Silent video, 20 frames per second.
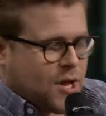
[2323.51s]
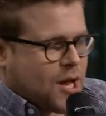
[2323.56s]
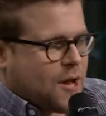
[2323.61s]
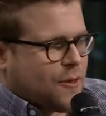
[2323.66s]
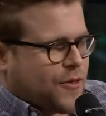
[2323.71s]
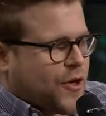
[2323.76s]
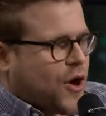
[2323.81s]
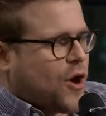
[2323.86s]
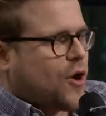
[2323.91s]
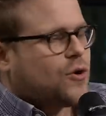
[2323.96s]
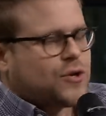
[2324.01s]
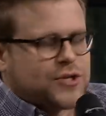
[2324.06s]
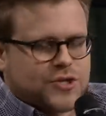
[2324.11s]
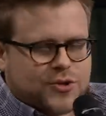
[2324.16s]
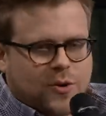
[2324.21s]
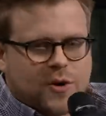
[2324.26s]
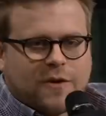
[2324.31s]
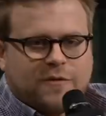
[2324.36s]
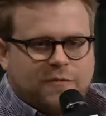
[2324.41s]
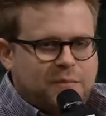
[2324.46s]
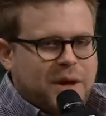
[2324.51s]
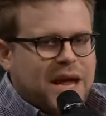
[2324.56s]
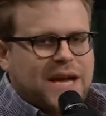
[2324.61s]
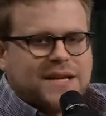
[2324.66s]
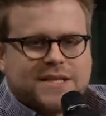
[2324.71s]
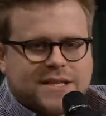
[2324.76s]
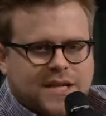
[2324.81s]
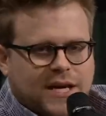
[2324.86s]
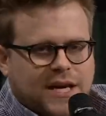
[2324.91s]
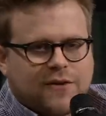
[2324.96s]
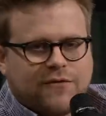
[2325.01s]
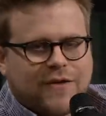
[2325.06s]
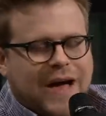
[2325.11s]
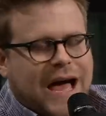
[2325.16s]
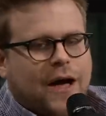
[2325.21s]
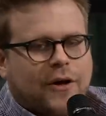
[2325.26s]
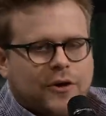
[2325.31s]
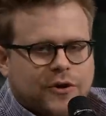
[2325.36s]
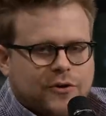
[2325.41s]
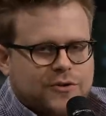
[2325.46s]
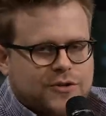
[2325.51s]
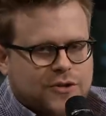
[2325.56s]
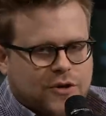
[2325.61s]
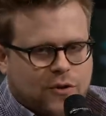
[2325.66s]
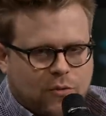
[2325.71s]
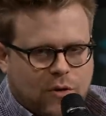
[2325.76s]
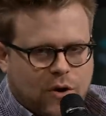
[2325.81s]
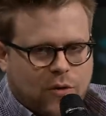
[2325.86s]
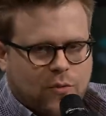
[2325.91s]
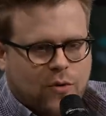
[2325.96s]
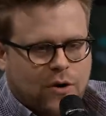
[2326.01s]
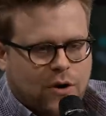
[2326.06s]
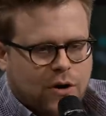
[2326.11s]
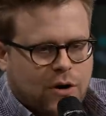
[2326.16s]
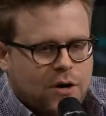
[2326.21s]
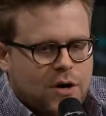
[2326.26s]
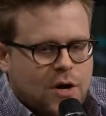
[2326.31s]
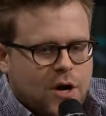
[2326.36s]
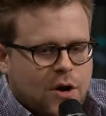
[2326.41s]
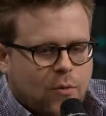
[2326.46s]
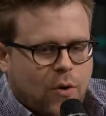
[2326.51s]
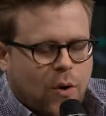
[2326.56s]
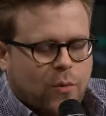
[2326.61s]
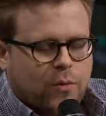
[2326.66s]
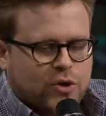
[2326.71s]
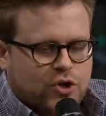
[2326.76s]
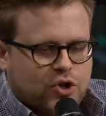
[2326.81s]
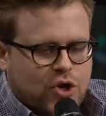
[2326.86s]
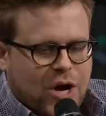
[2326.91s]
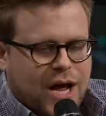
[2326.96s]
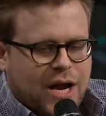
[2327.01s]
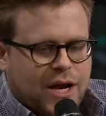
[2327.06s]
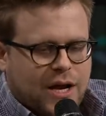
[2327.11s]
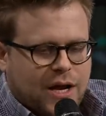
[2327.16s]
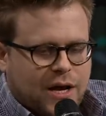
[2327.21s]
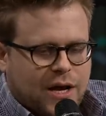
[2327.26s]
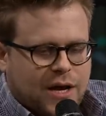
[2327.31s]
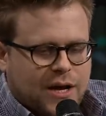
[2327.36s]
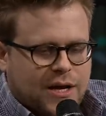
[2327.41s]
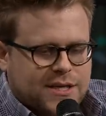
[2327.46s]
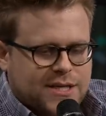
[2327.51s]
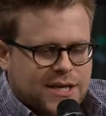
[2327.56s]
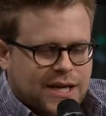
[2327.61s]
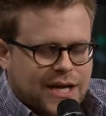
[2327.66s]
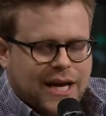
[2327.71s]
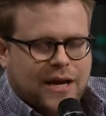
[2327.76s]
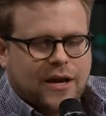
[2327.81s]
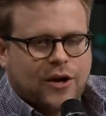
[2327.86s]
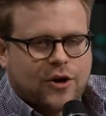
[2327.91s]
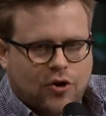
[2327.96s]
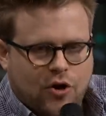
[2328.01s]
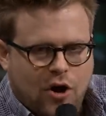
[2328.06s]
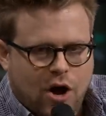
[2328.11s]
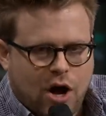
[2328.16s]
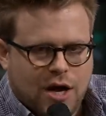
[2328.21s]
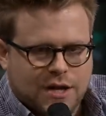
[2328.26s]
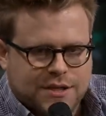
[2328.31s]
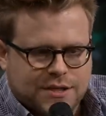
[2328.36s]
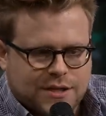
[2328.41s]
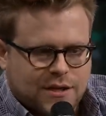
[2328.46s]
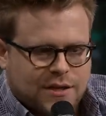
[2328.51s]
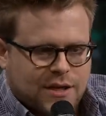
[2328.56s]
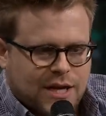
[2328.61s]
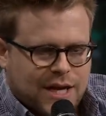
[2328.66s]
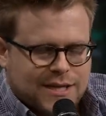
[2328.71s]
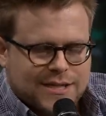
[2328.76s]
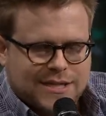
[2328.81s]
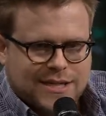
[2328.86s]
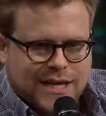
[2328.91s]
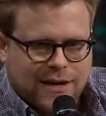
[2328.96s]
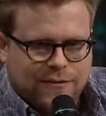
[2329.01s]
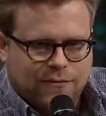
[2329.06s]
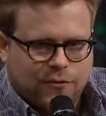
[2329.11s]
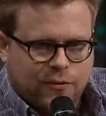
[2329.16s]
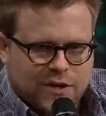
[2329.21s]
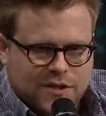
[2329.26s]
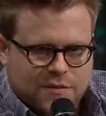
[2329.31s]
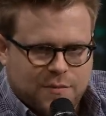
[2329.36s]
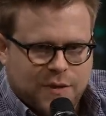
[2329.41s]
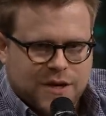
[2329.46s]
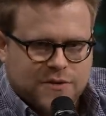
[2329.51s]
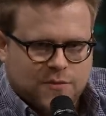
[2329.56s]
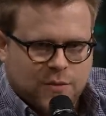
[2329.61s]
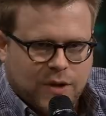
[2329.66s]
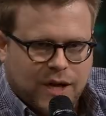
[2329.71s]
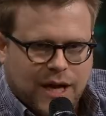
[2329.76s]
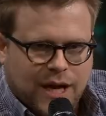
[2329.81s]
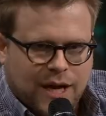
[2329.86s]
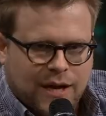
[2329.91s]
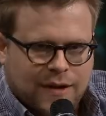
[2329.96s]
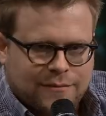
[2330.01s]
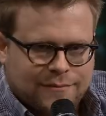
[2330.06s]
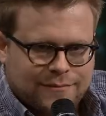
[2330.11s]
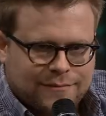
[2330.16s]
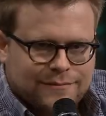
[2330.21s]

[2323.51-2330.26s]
Those sort of basic values are what we're, what we're trying to, to get across and, and stand for as best we can.